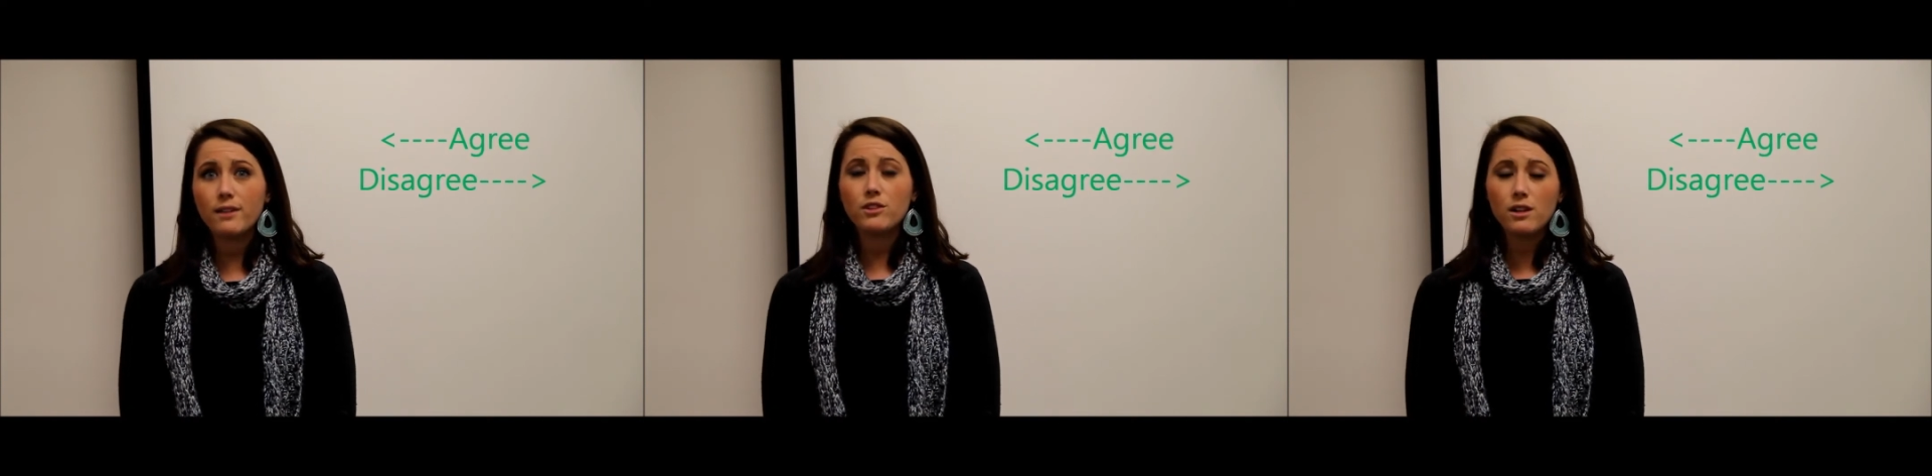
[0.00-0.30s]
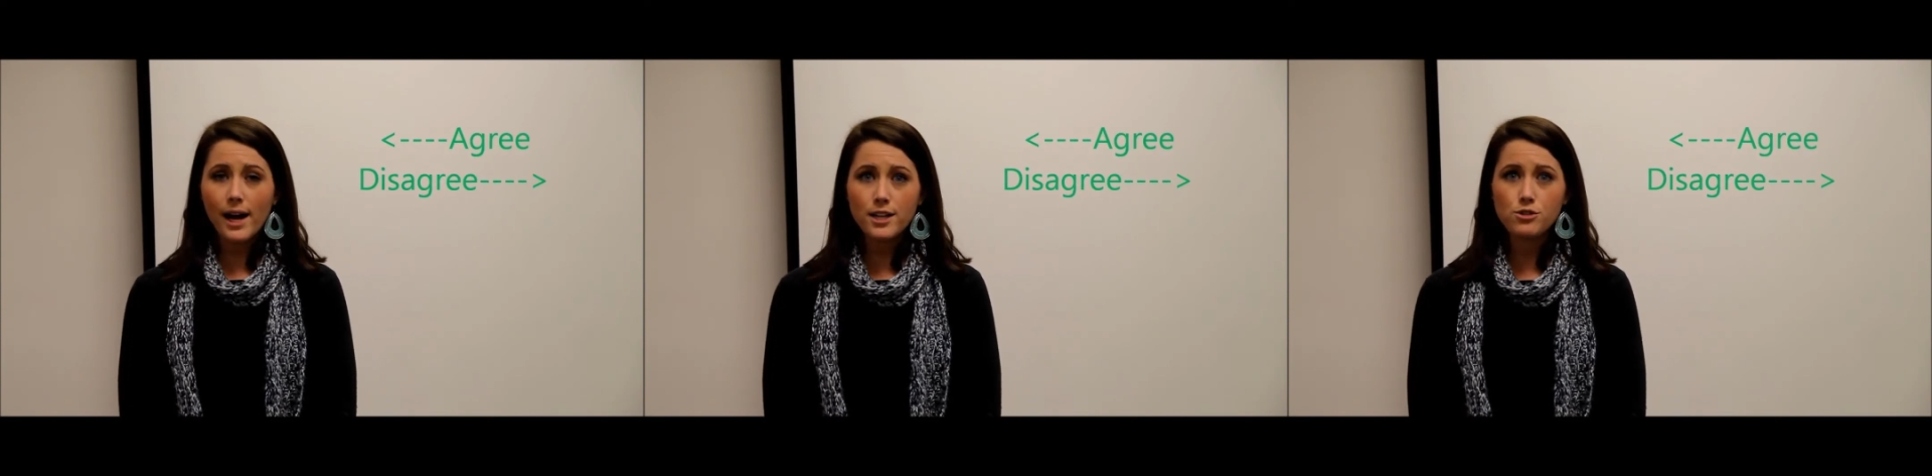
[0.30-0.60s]
of the
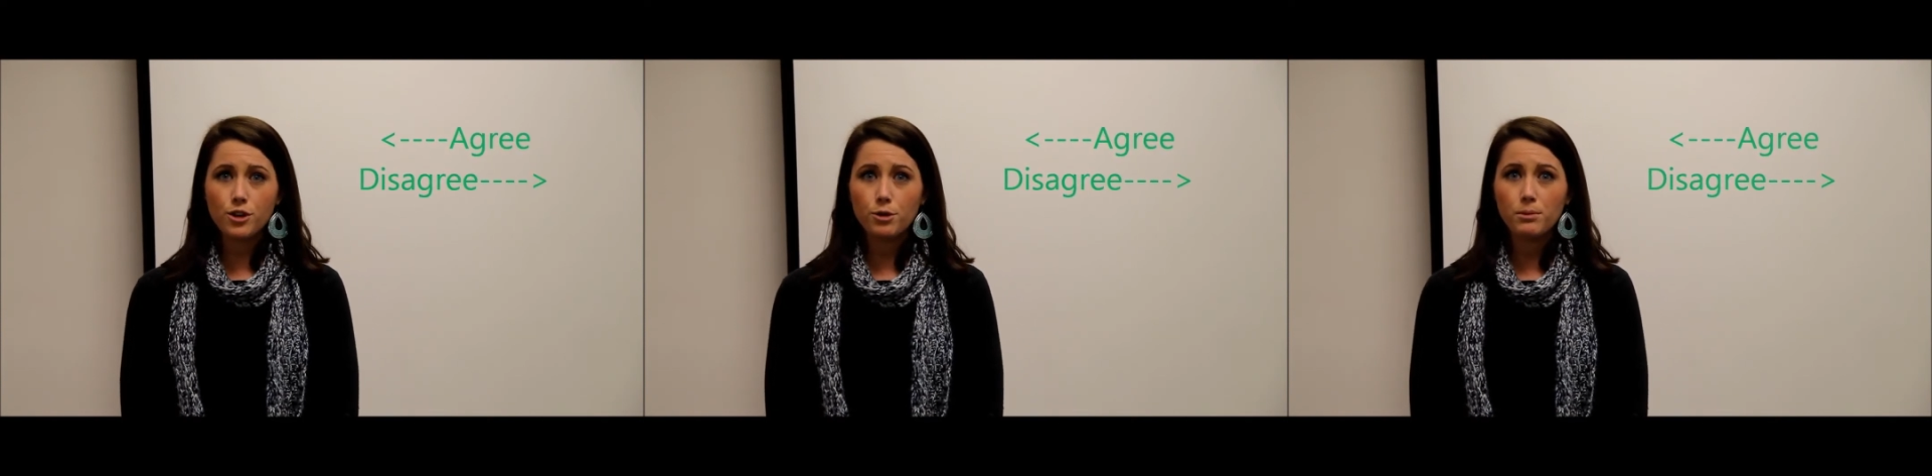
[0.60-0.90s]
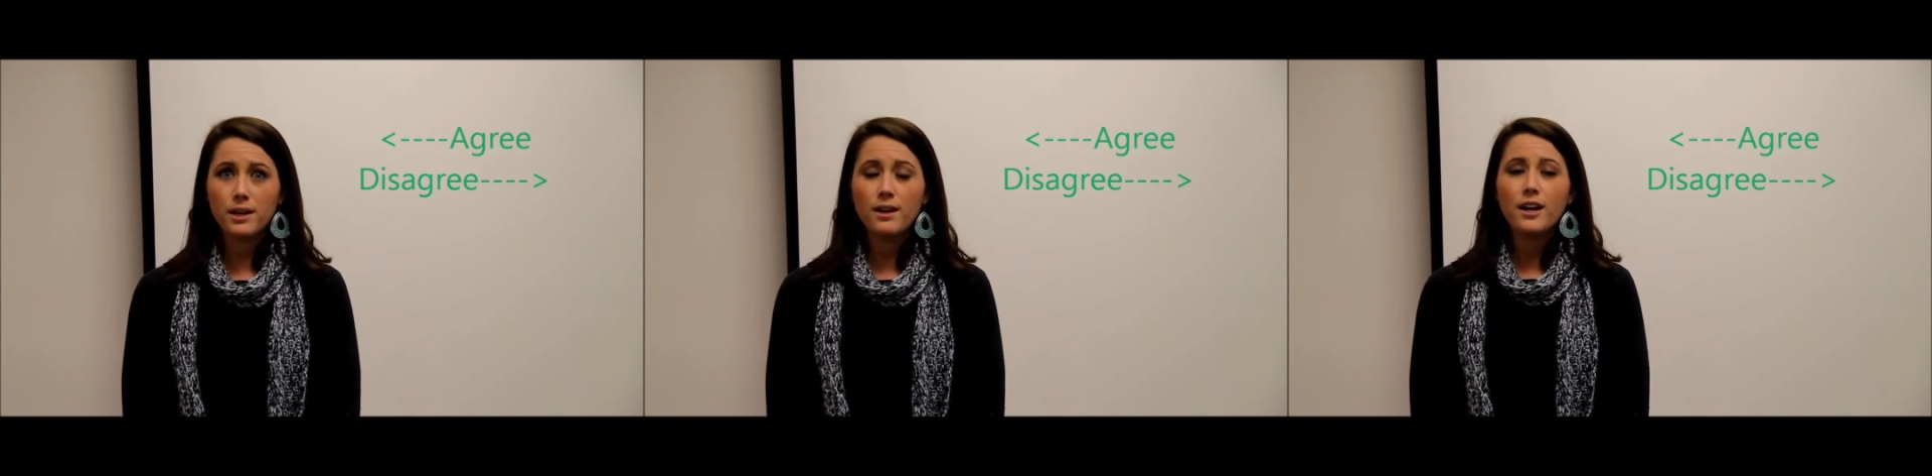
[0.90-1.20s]
classroom.
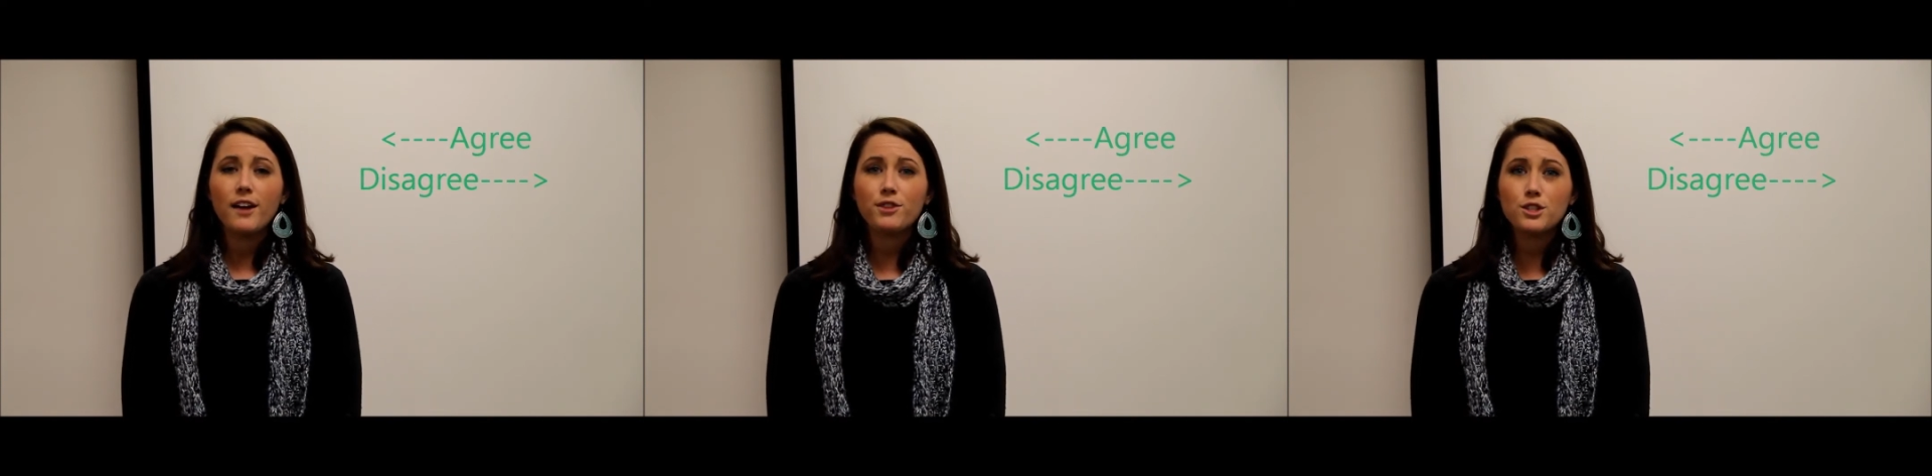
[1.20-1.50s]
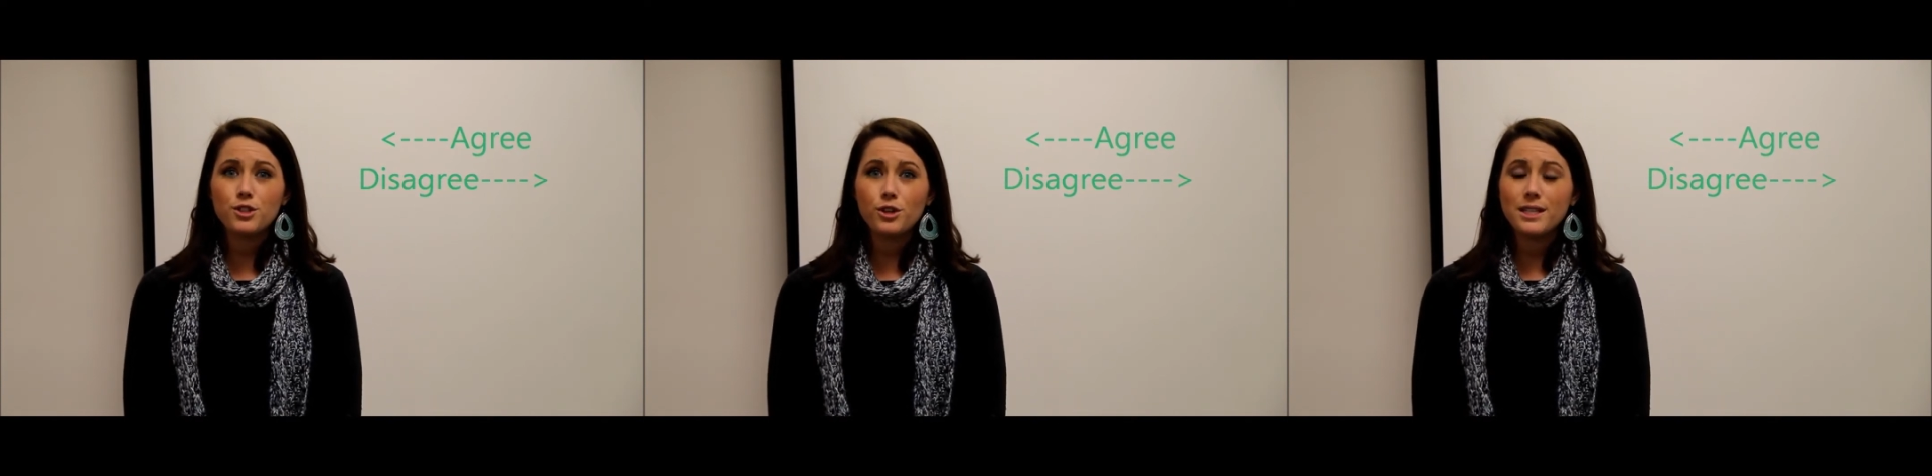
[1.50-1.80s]
If the
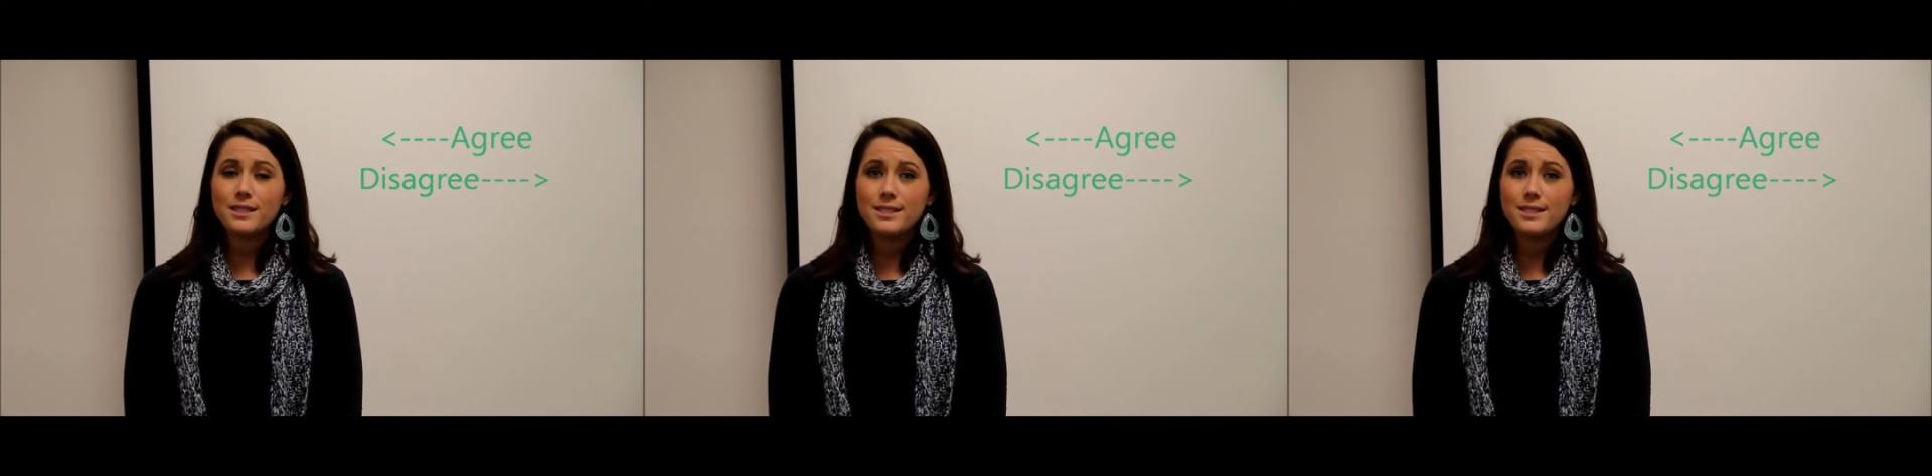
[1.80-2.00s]
student